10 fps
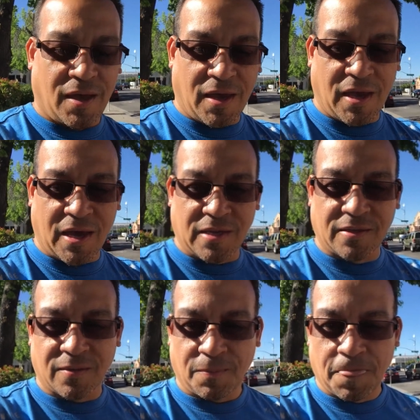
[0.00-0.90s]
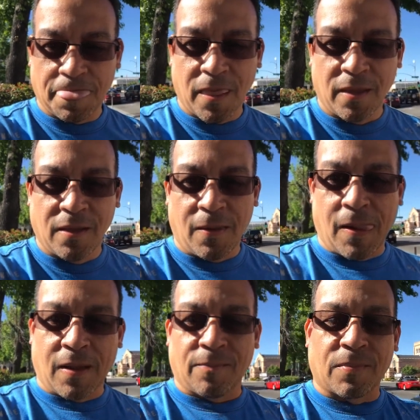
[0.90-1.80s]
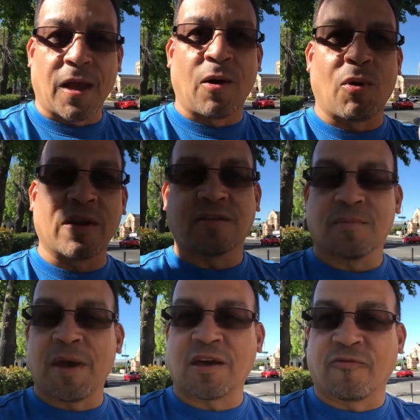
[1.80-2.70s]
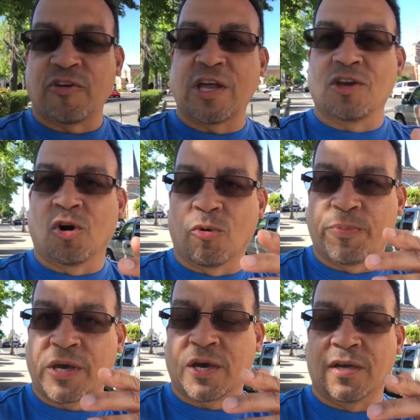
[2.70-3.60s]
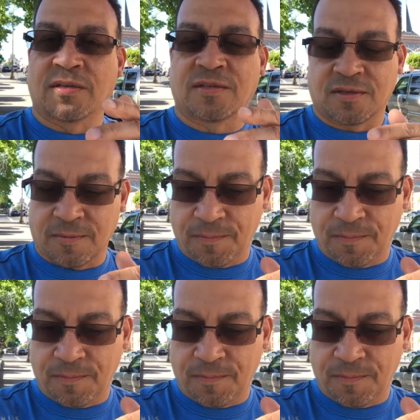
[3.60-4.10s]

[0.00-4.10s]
And I wanted to make a video because